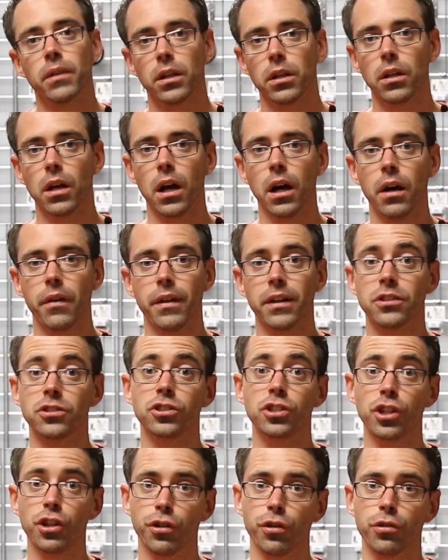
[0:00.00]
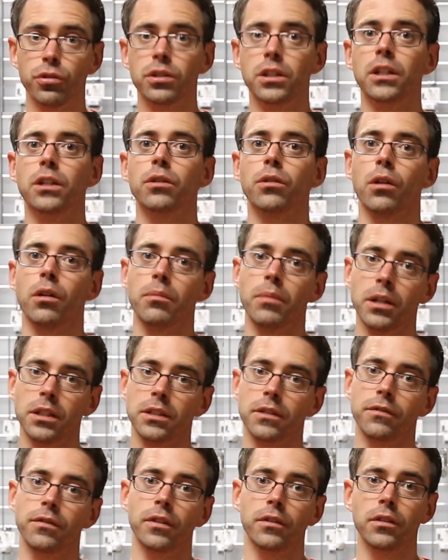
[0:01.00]
That's G13. You're going to mix
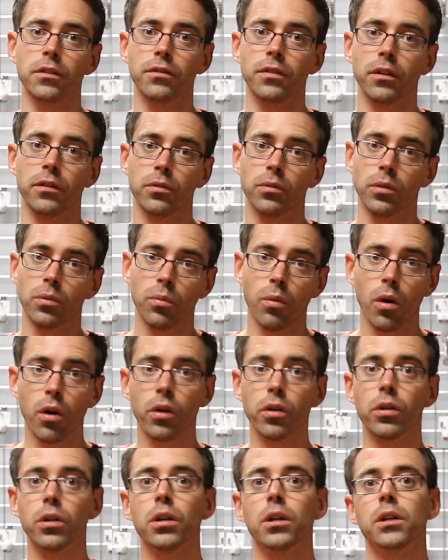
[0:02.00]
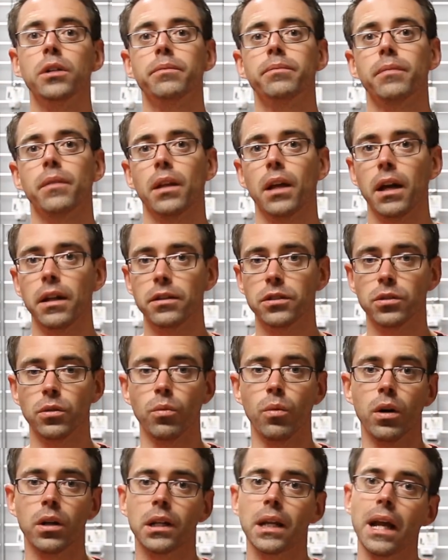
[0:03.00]
it 50-50 with water. And so
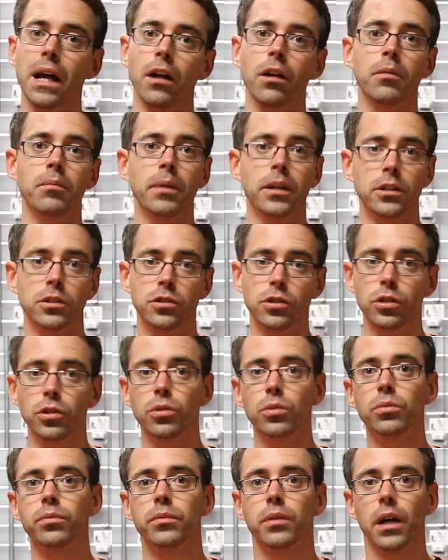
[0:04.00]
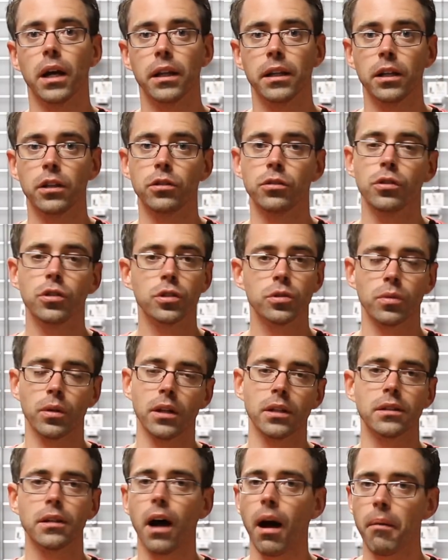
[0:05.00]
1 gallon makes 2, and then you just
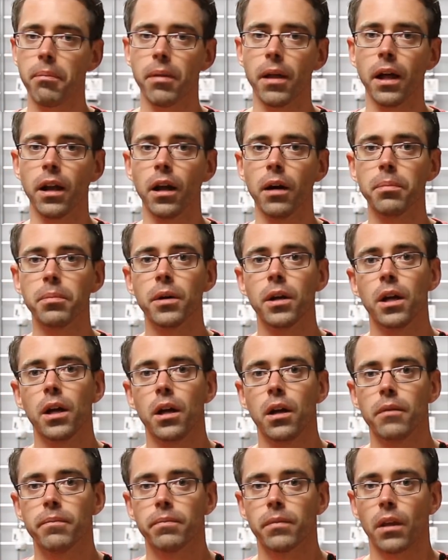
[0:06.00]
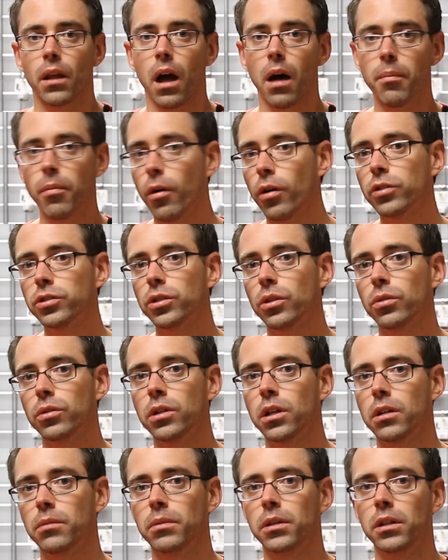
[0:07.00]
want to top that up. I'm also
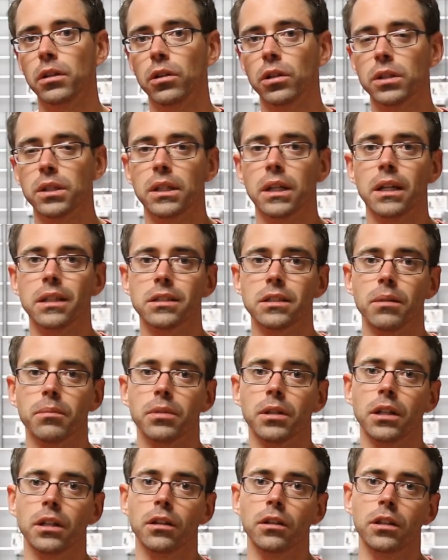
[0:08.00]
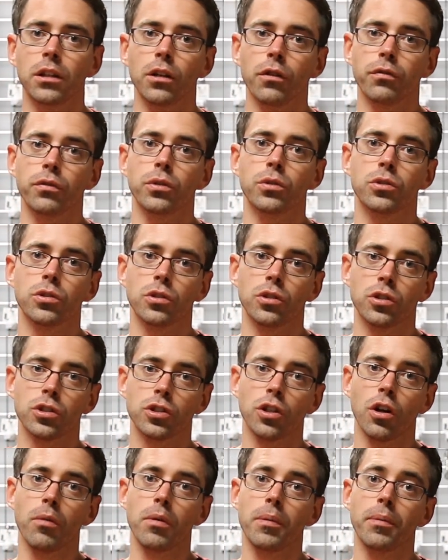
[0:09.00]
going to be looking at something in the near future to
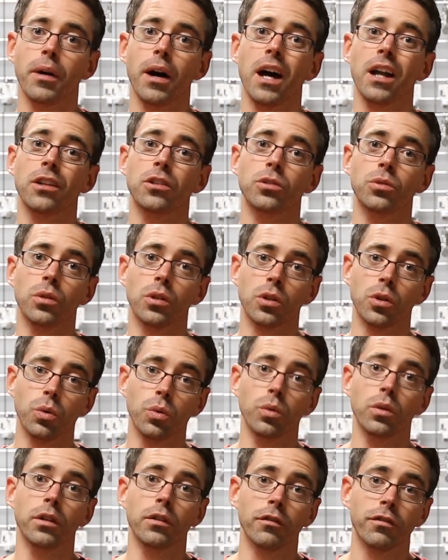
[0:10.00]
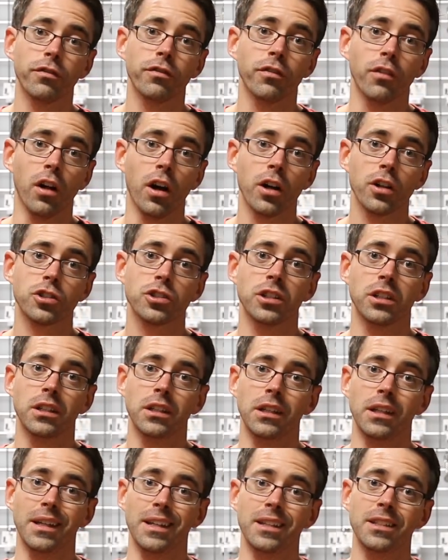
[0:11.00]
show people how to do a coolant flush in
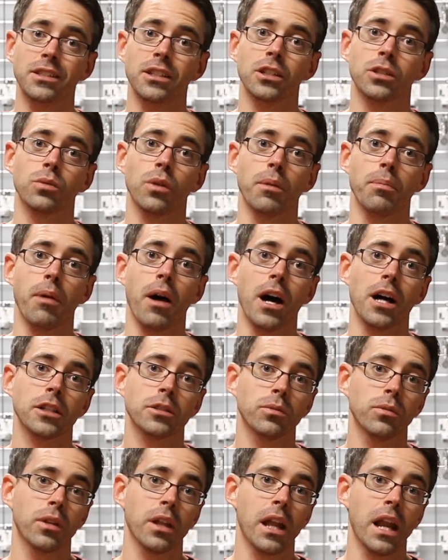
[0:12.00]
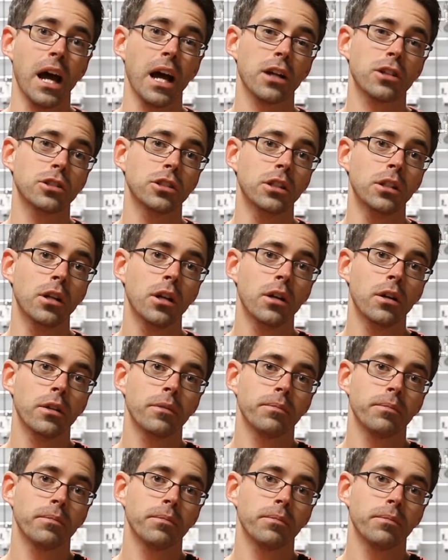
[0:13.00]
the easiest way possible that actually